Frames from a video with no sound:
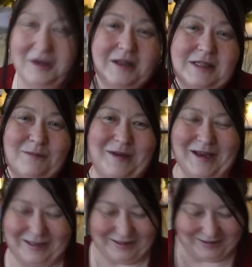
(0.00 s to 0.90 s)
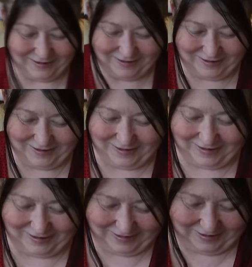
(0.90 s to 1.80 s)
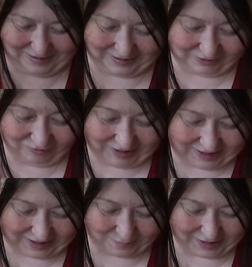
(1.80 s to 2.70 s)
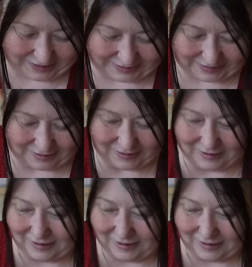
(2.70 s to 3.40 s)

It's amazing. It's really amazing.